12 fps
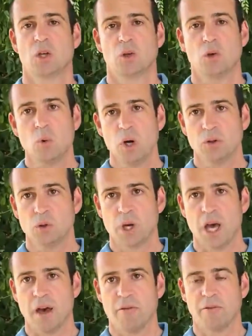You want to
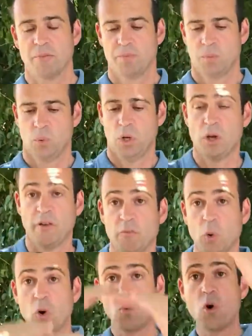have, when you have
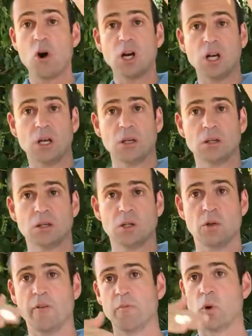more work,
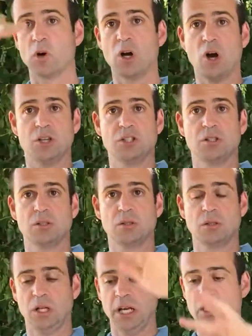you have more costs.
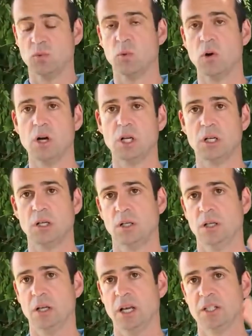Less work,
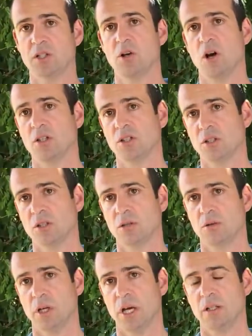less costs.
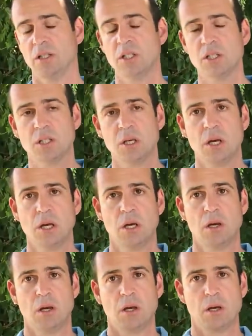Okay, this is
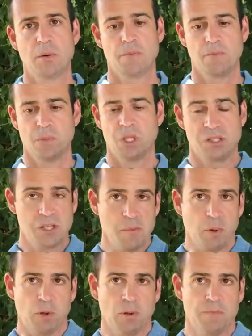
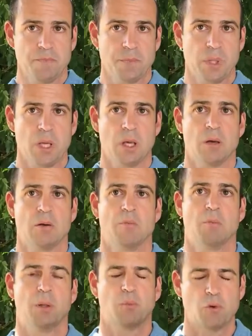simple,
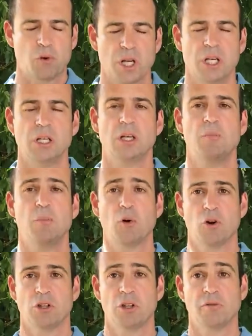but pretty
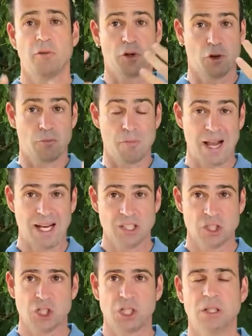important for your
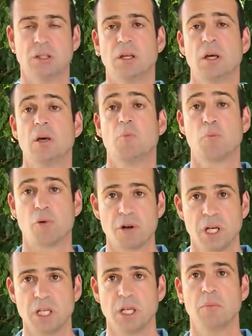balance sheet,
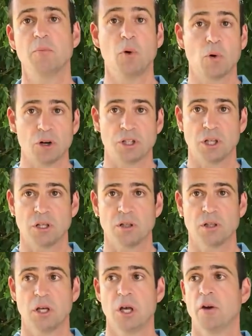pretty
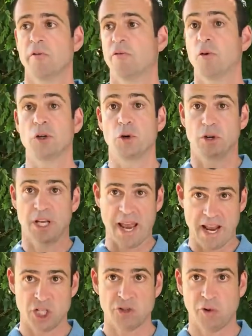important for your
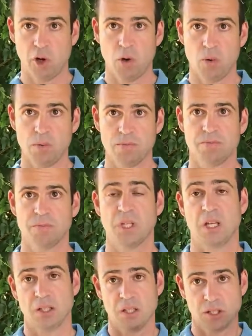cash flow.
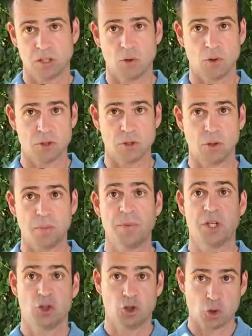That is also
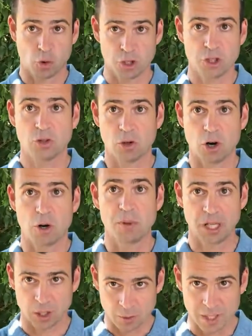
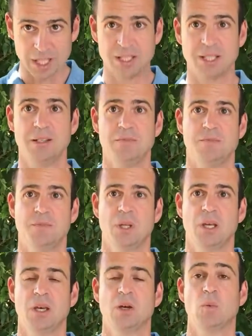short-term liquidity,
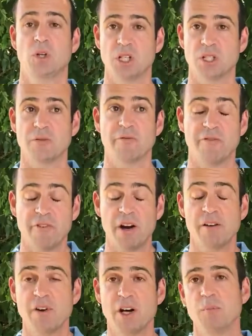which is
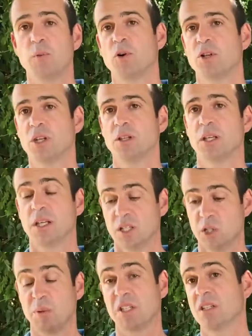very, very important
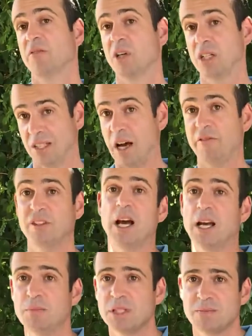in specific tough
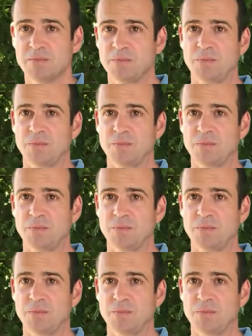times.